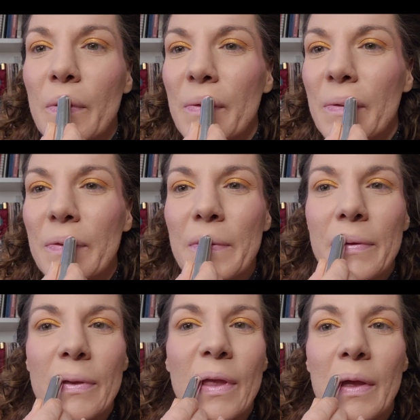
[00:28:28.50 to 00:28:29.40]
This is the
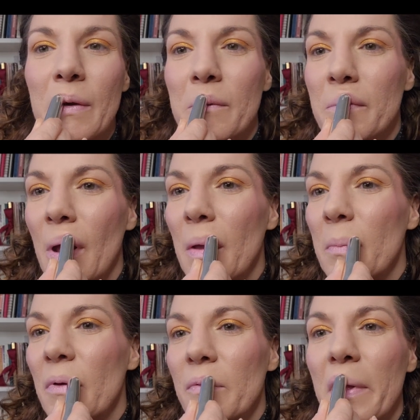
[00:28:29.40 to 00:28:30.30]
same
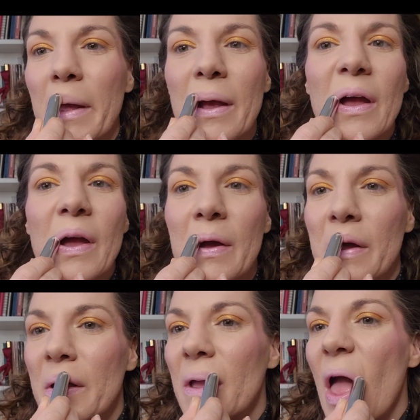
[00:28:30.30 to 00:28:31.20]
type of like
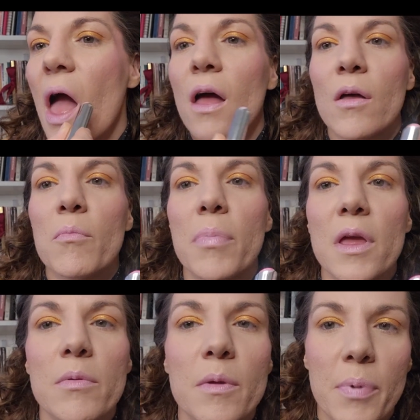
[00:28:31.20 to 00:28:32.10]

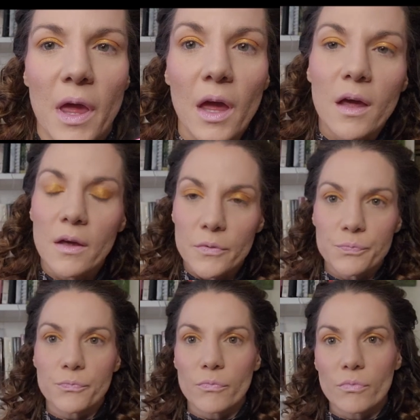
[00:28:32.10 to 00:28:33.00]
baby pink.
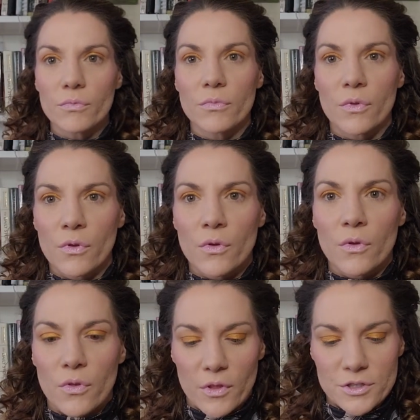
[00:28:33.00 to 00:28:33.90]

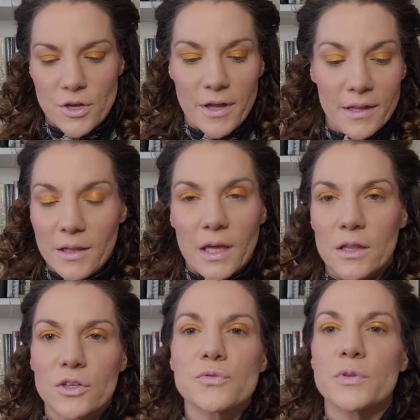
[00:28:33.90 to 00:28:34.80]
That's not like,
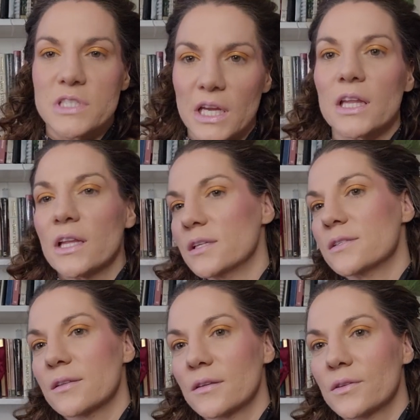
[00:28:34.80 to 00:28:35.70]
it looks
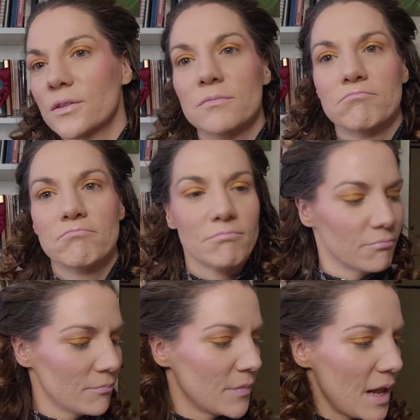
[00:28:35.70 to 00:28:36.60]
ridiculous.
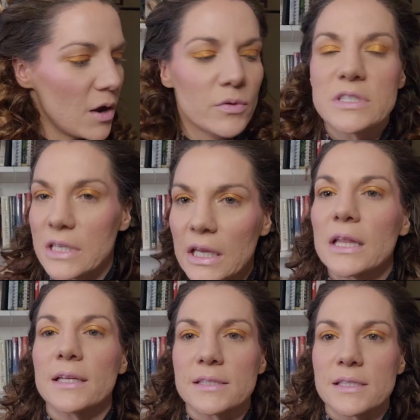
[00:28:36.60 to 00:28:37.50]
How
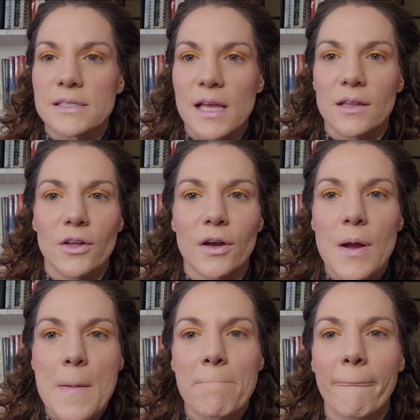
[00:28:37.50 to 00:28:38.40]
ridiculous does that
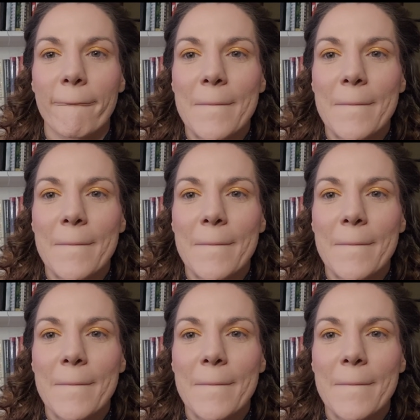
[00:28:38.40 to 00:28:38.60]
look?